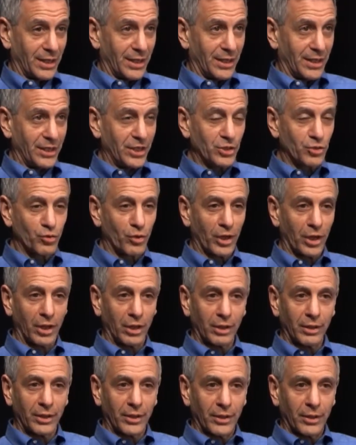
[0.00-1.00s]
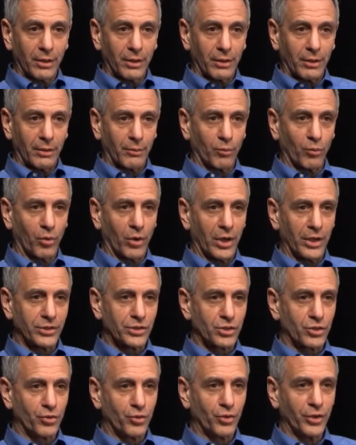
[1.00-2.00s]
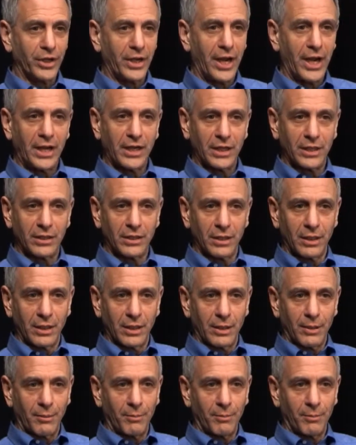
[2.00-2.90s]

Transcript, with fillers: uh, Israel was created